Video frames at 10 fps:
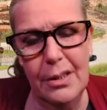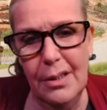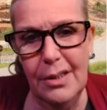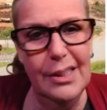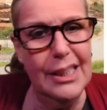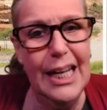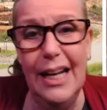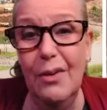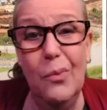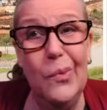you
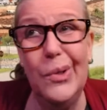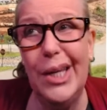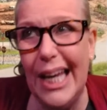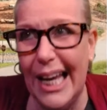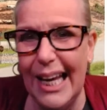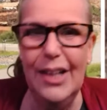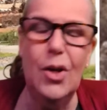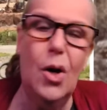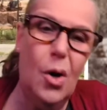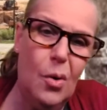can't you can't
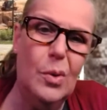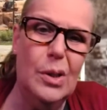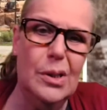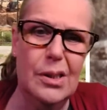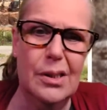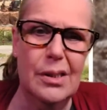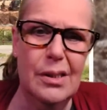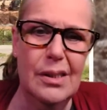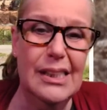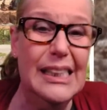always
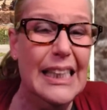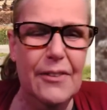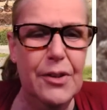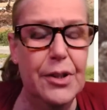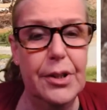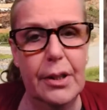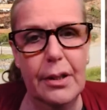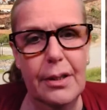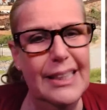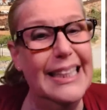see everything.
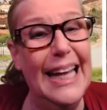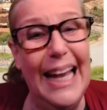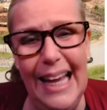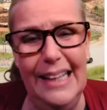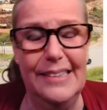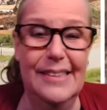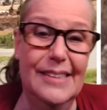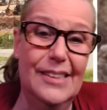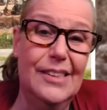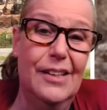You can't. It's
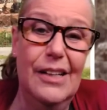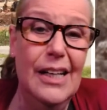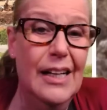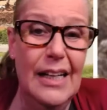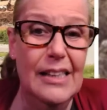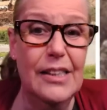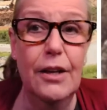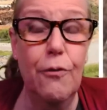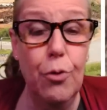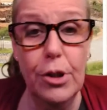just a, it's an
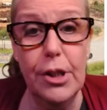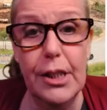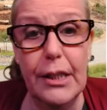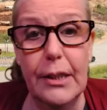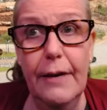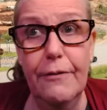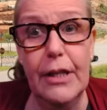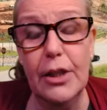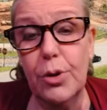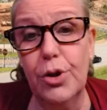unfortunate thing in life, and
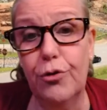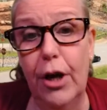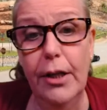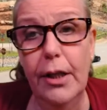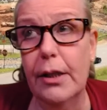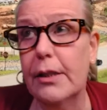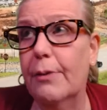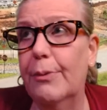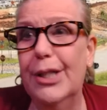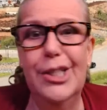that's what's frightening is that
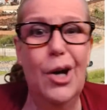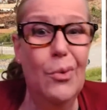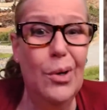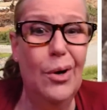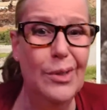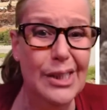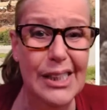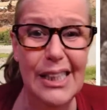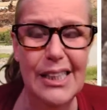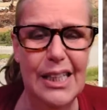we don't always
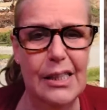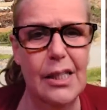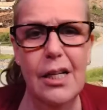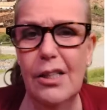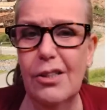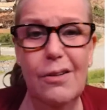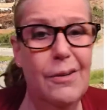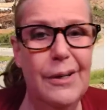see things. So